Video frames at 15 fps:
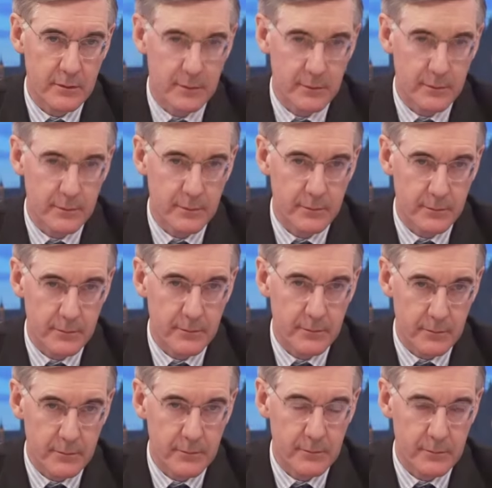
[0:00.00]

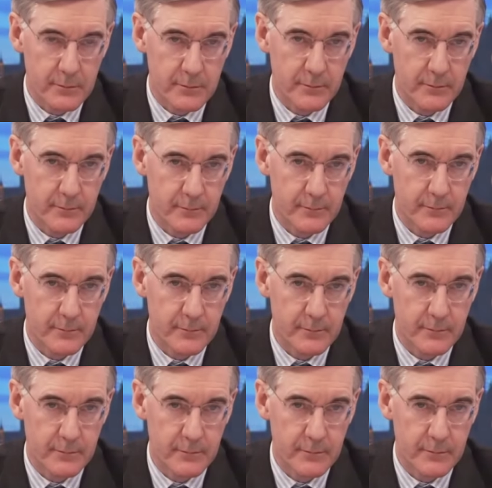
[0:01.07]

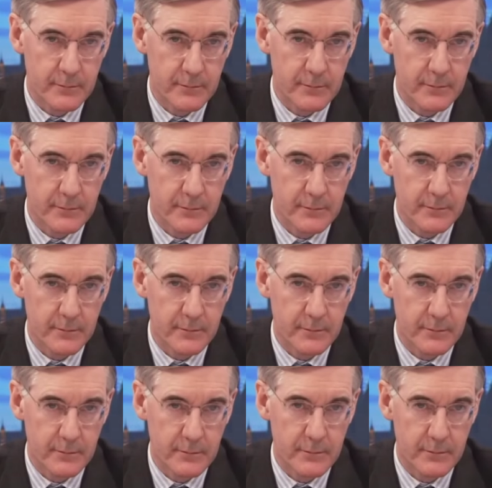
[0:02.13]

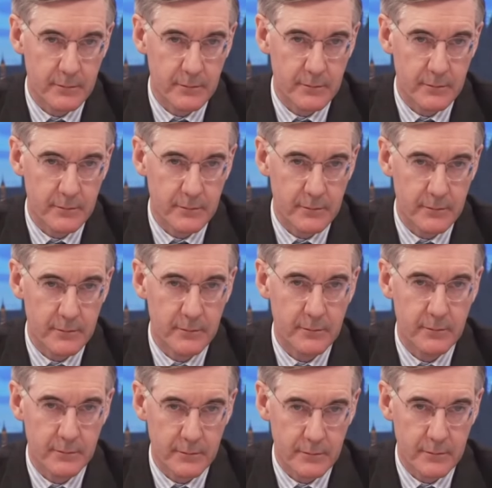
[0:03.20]

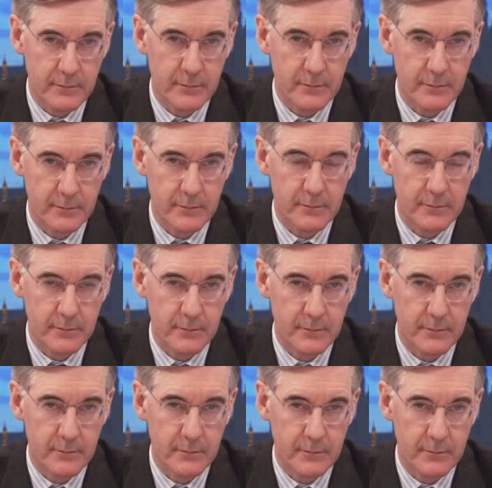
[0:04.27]

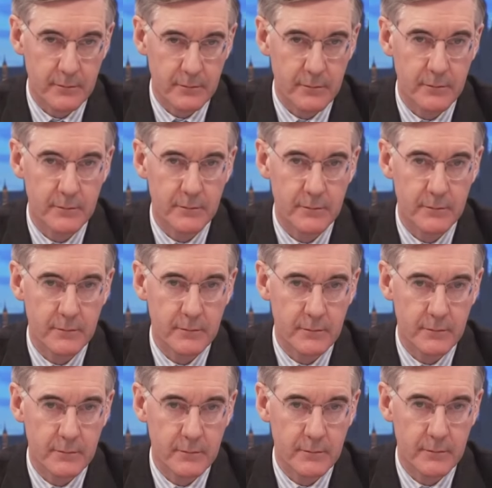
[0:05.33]

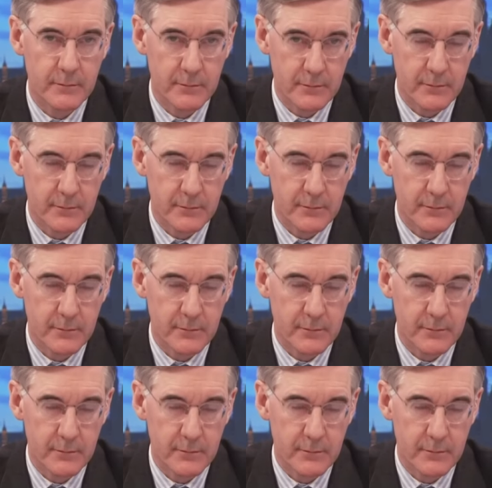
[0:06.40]
This person isn't speaking.